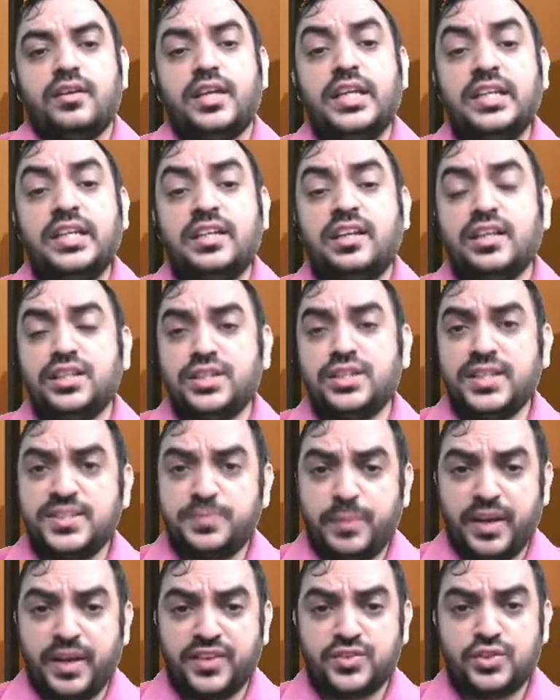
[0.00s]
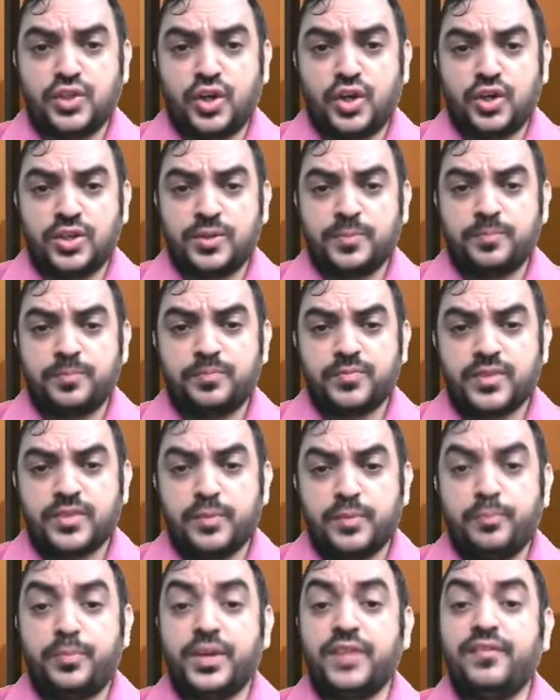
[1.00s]
Interest is based on
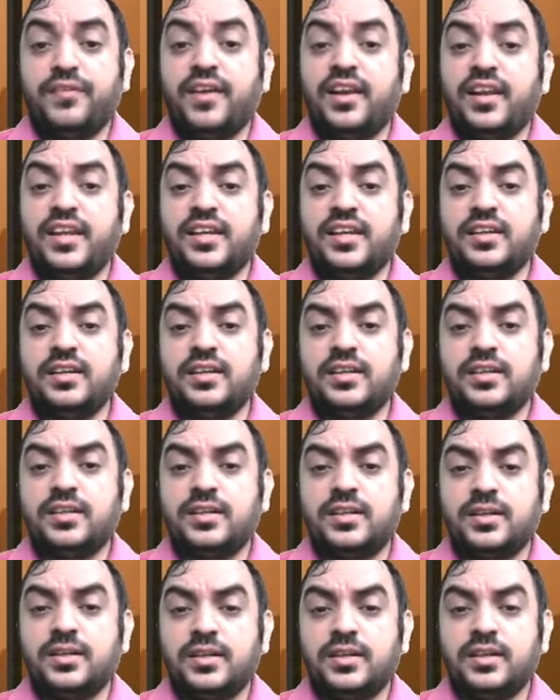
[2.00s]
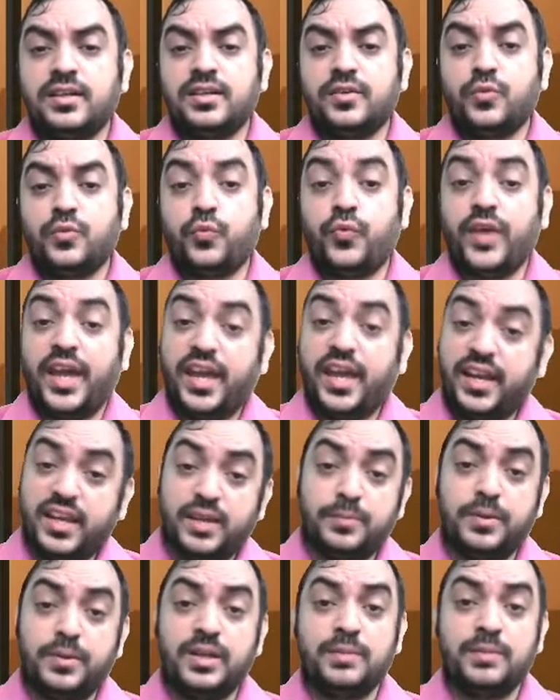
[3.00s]
prevailing
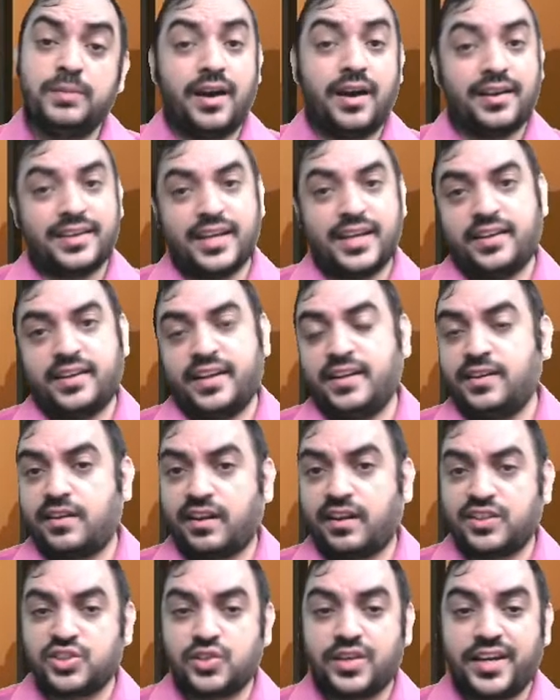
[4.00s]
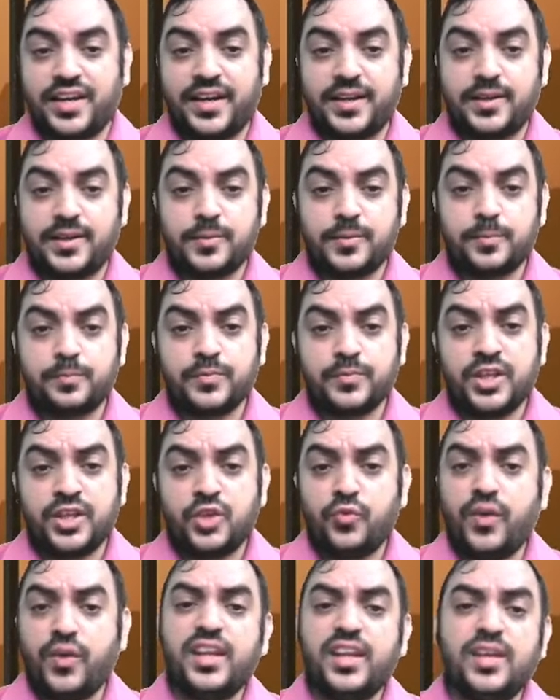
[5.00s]
variable market interest rate.
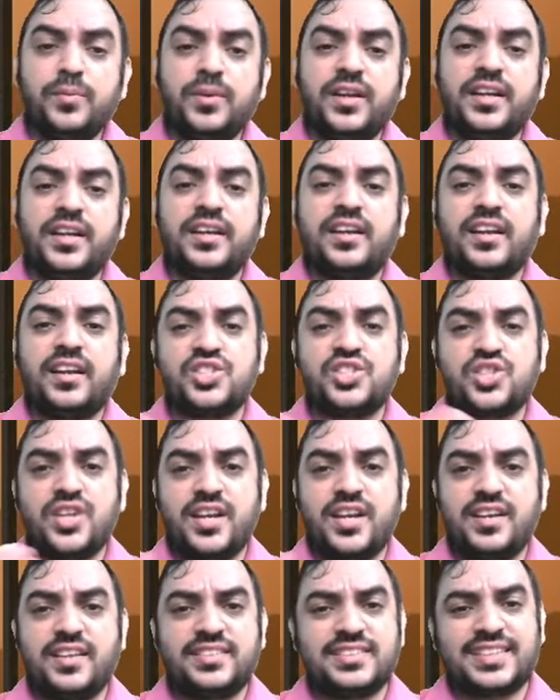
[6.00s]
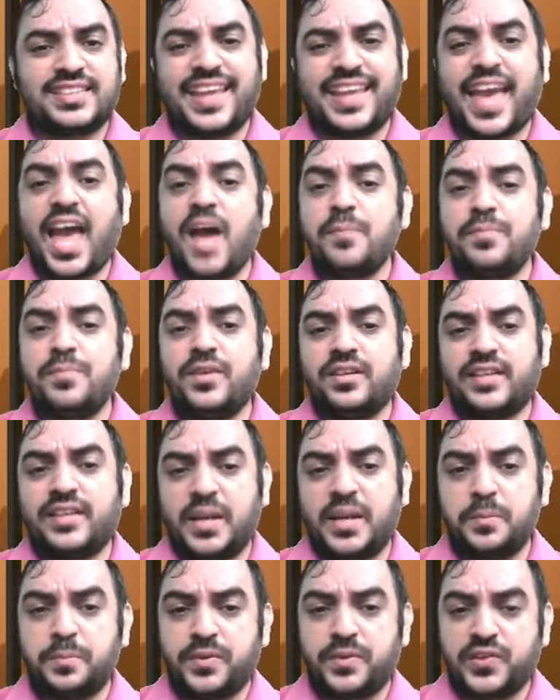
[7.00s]
Variable interest rate is capped at
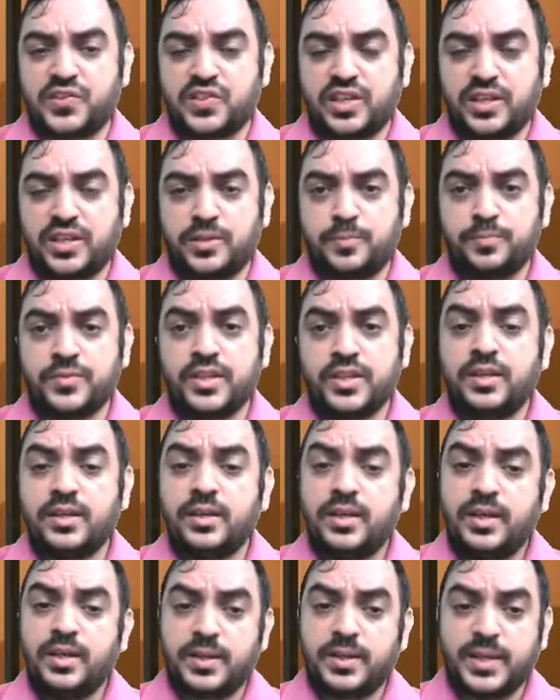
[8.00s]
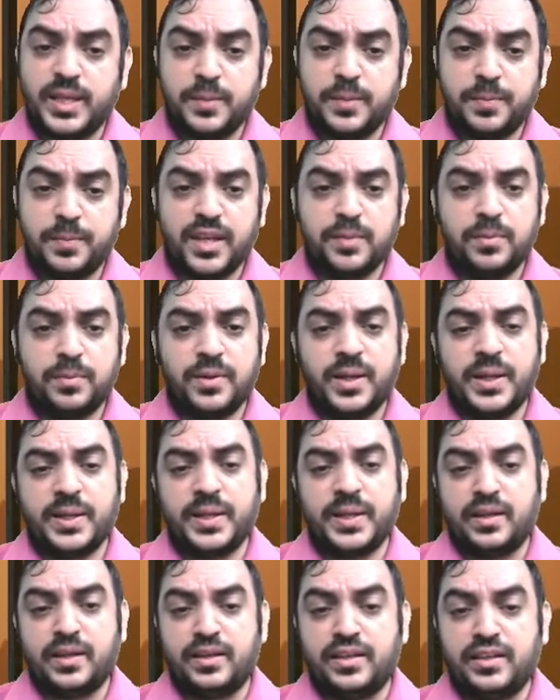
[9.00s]
10%, repayable
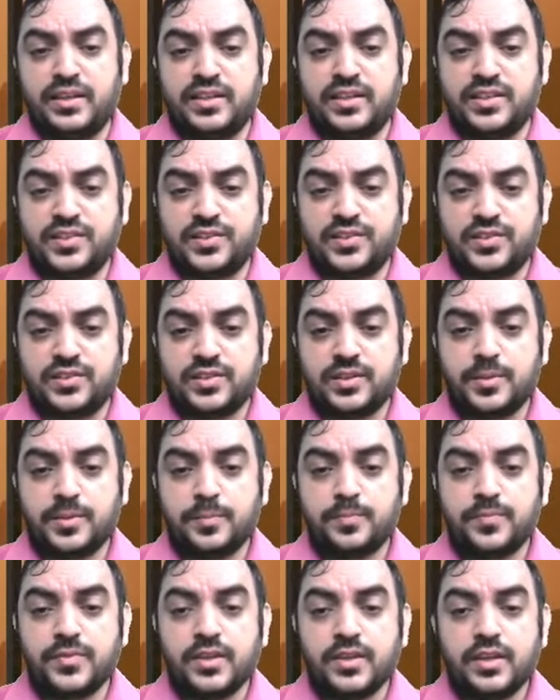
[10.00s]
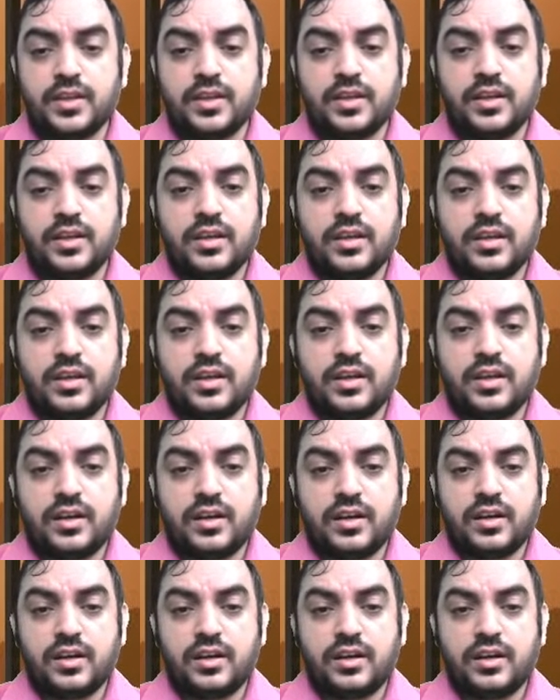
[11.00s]
in 10 years,
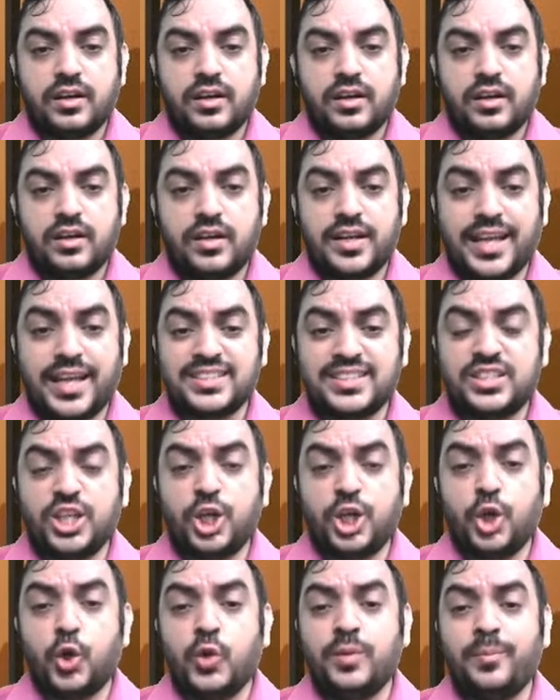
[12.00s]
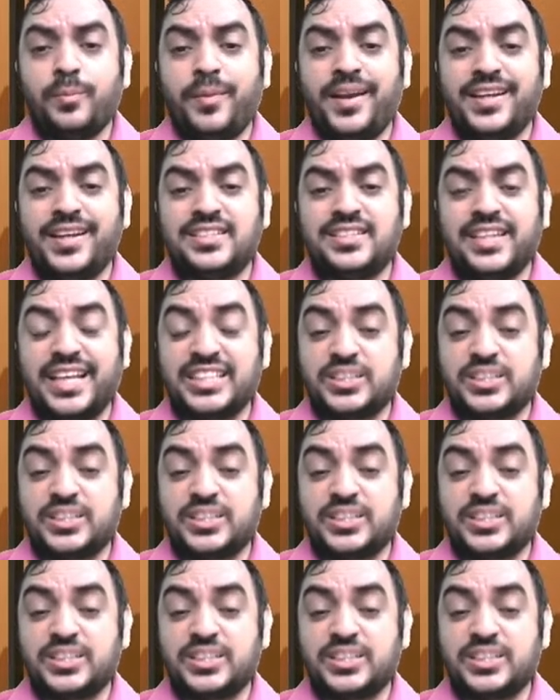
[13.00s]
uh, does the loan meets the